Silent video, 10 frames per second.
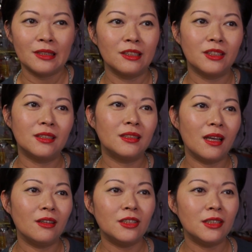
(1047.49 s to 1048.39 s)
the
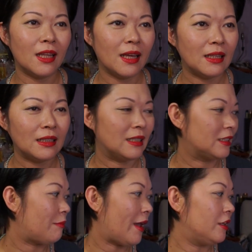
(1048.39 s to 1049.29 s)
sales lady
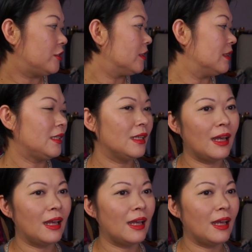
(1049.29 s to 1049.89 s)
just patiently